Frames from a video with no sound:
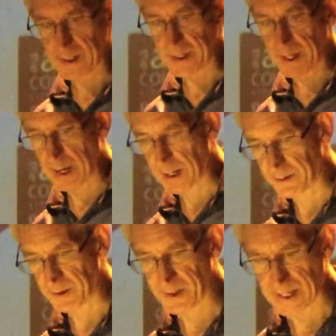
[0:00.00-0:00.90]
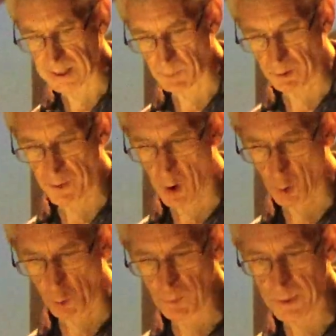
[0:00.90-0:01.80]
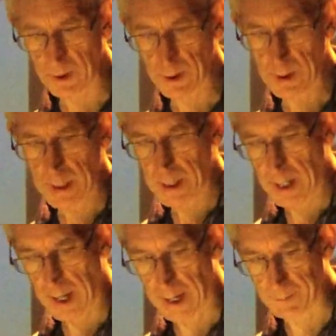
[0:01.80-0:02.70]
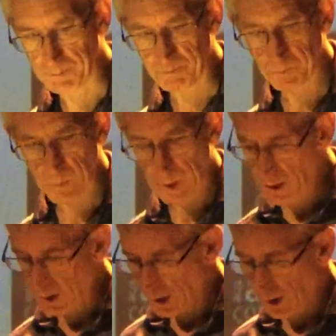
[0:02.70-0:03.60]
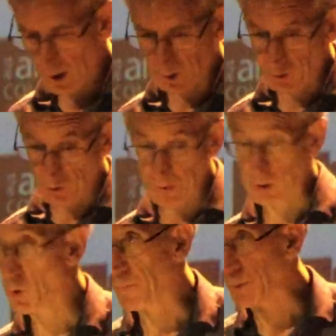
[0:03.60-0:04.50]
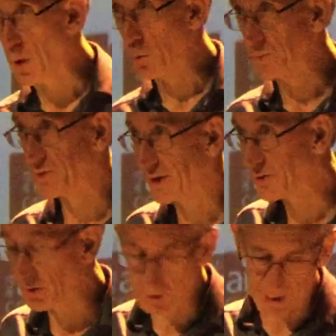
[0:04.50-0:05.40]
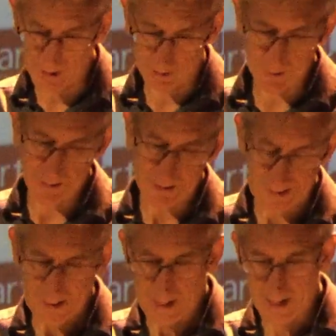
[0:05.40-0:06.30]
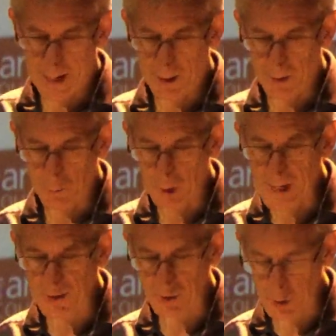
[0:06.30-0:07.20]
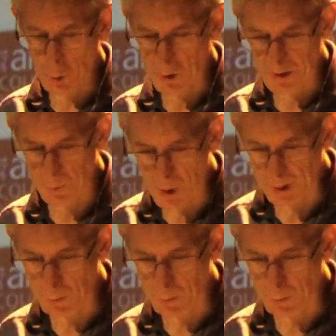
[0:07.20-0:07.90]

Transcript: the theme of home, I'm going to read a couple of poems that are related to or inspired